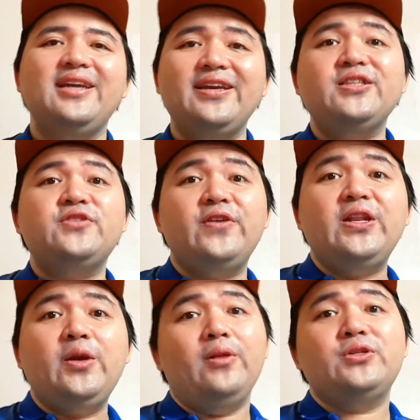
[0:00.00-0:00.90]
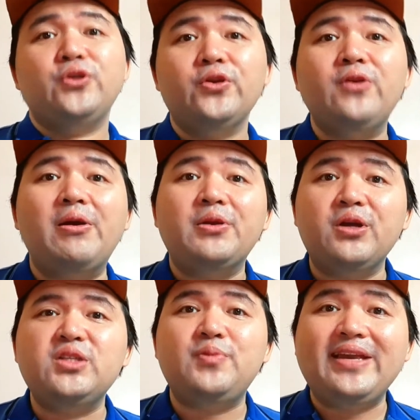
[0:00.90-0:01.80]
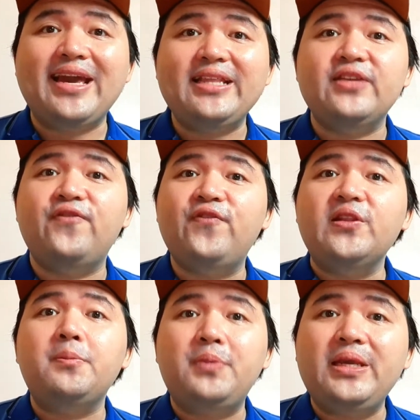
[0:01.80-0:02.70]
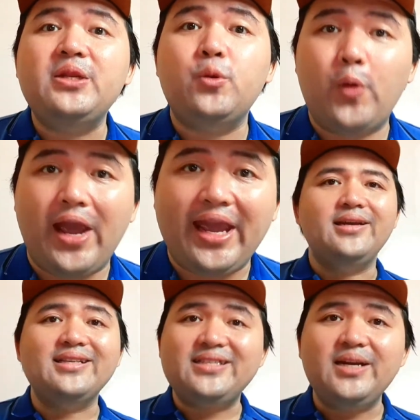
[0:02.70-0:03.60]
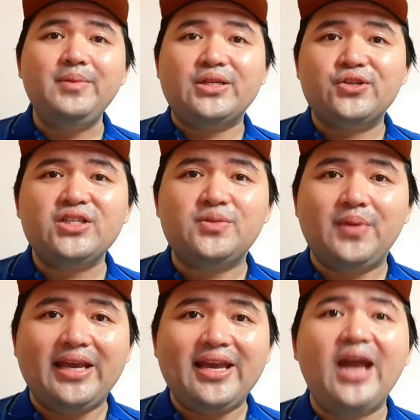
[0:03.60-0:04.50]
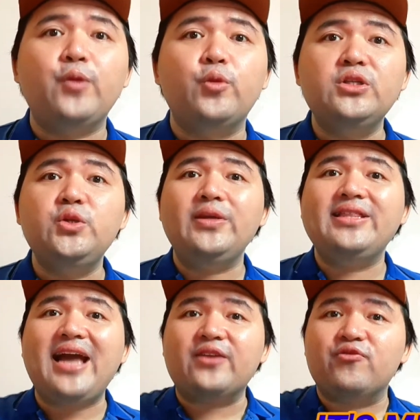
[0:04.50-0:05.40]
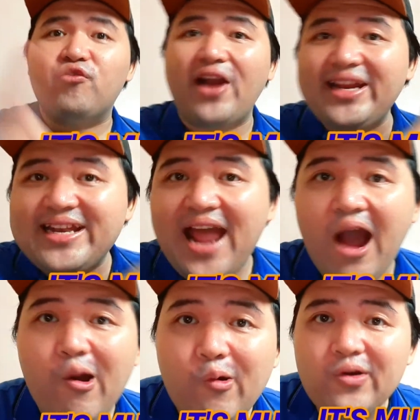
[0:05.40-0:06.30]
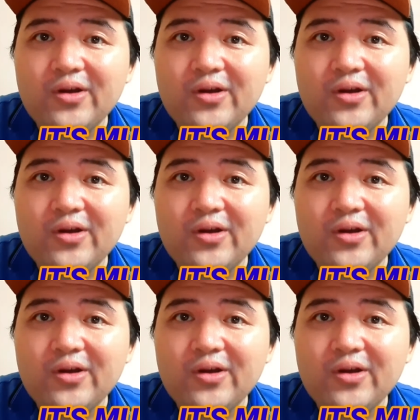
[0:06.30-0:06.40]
In this video, I'll show you how to cook spaghetti the Filipino way. It's yummy, trust me, and we're doing that right now.